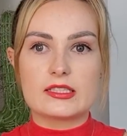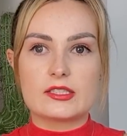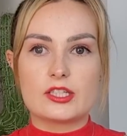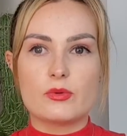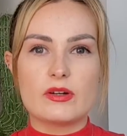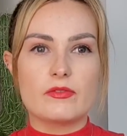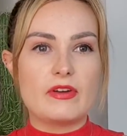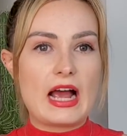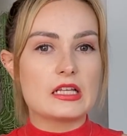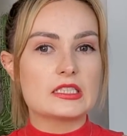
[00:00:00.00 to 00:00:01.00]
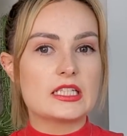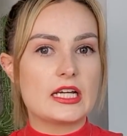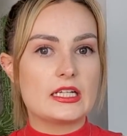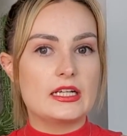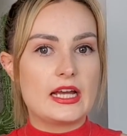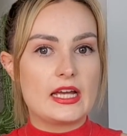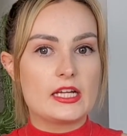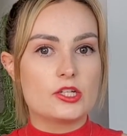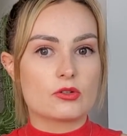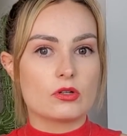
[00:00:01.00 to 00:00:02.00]
To invalidate an
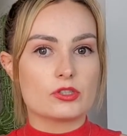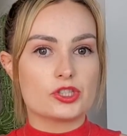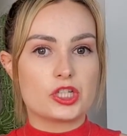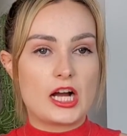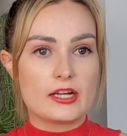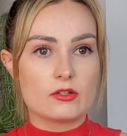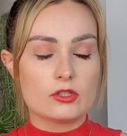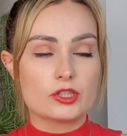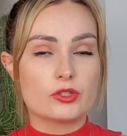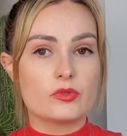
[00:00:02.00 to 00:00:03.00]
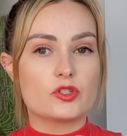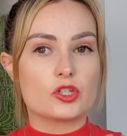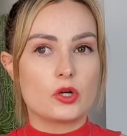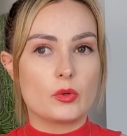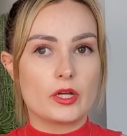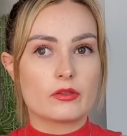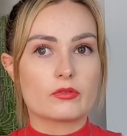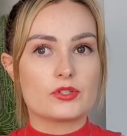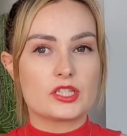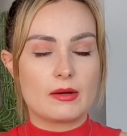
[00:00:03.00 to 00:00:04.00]
8-year-old child who was going
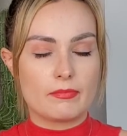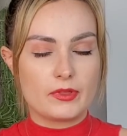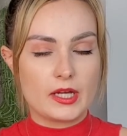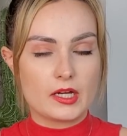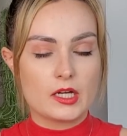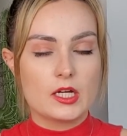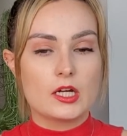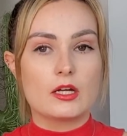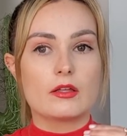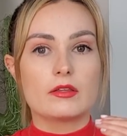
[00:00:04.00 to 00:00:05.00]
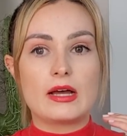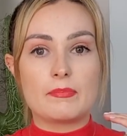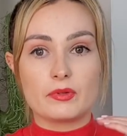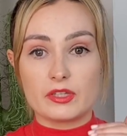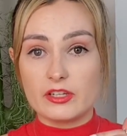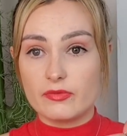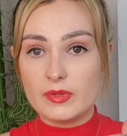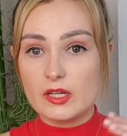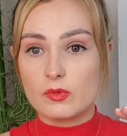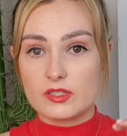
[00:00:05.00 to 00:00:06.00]
through something that, believe
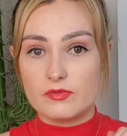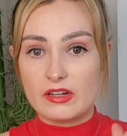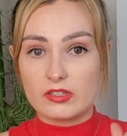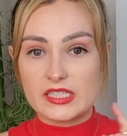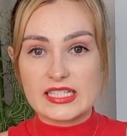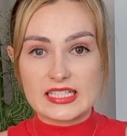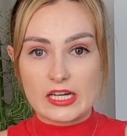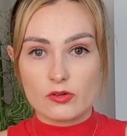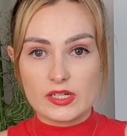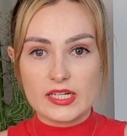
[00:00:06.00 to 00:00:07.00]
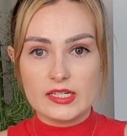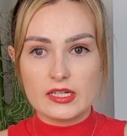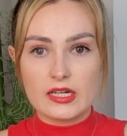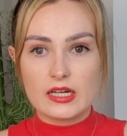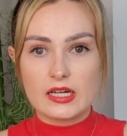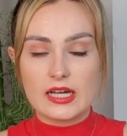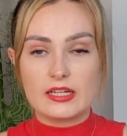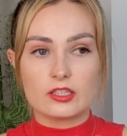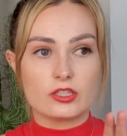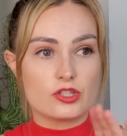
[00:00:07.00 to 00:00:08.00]
me, was very scary
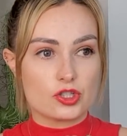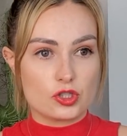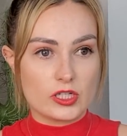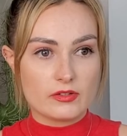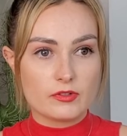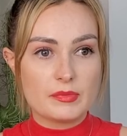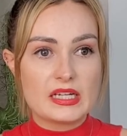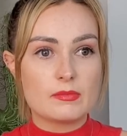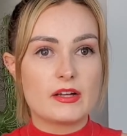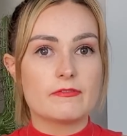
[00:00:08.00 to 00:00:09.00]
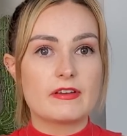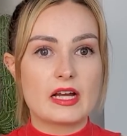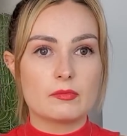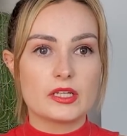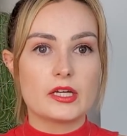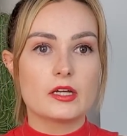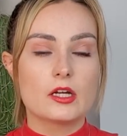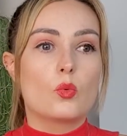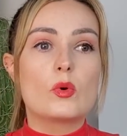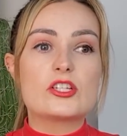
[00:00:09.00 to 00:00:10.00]
and concerning for me and my family,
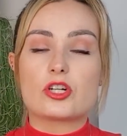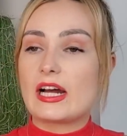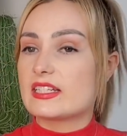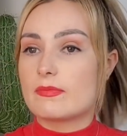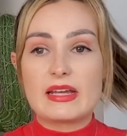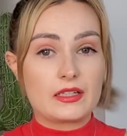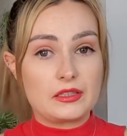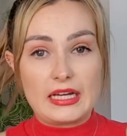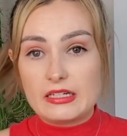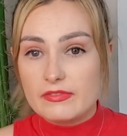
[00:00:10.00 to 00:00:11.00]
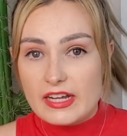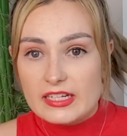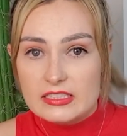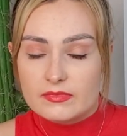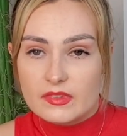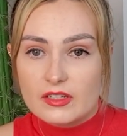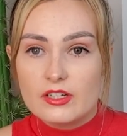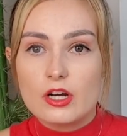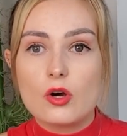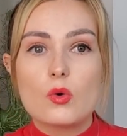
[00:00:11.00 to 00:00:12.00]
we tried to make light of it, you
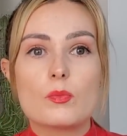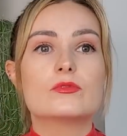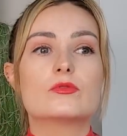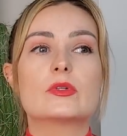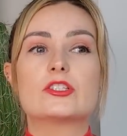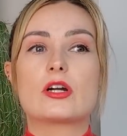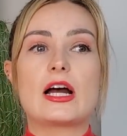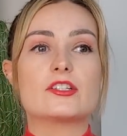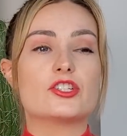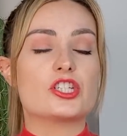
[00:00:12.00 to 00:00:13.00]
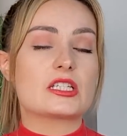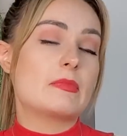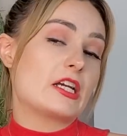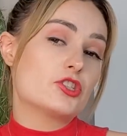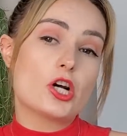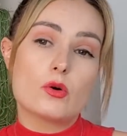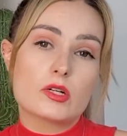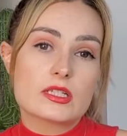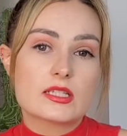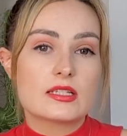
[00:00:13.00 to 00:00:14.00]
know? We tried to just make
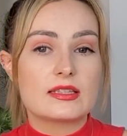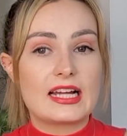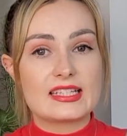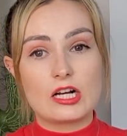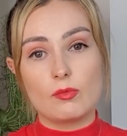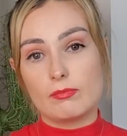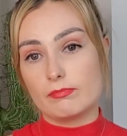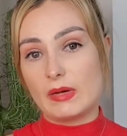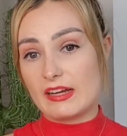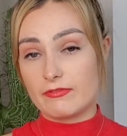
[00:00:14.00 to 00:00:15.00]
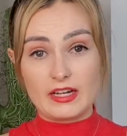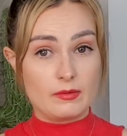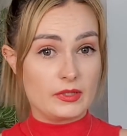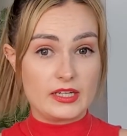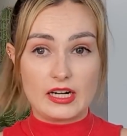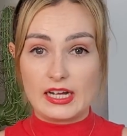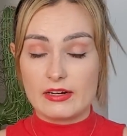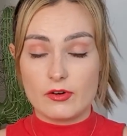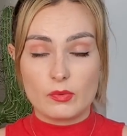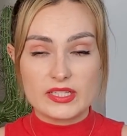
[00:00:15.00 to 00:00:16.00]
jokes. That's how my family and I
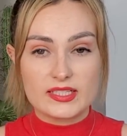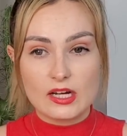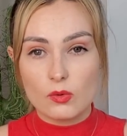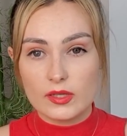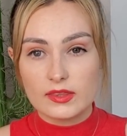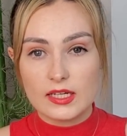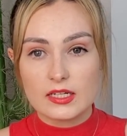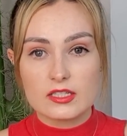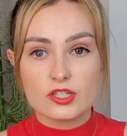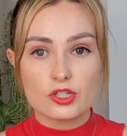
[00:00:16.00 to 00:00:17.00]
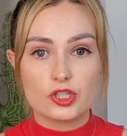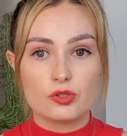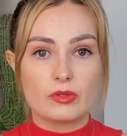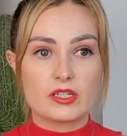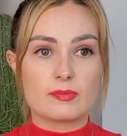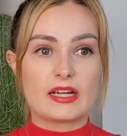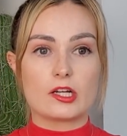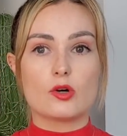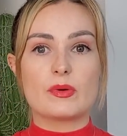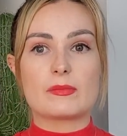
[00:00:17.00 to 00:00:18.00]
have always dealt with things. Humor is my
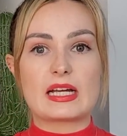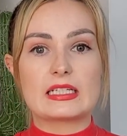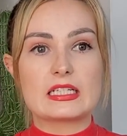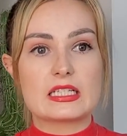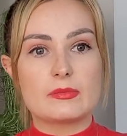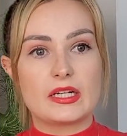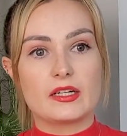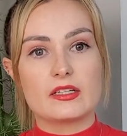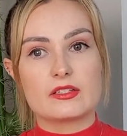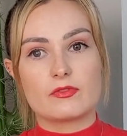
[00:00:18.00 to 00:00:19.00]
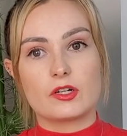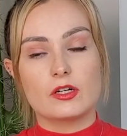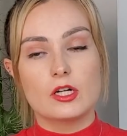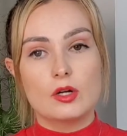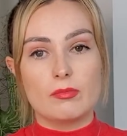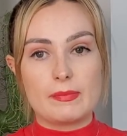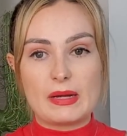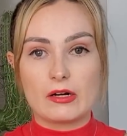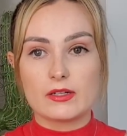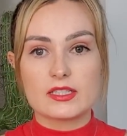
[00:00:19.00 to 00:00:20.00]
coping mechanism, and it is for my
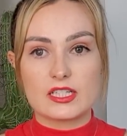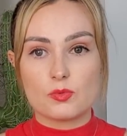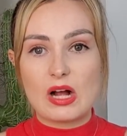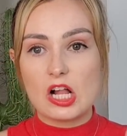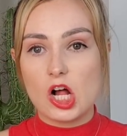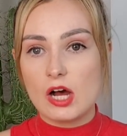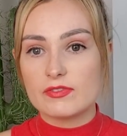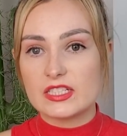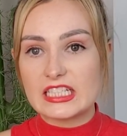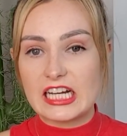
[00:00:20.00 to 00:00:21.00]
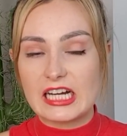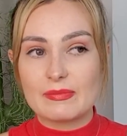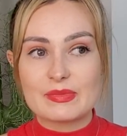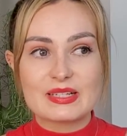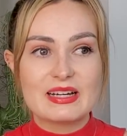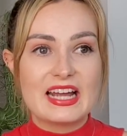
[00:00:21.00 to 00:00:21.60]
parents as well, oftentimes.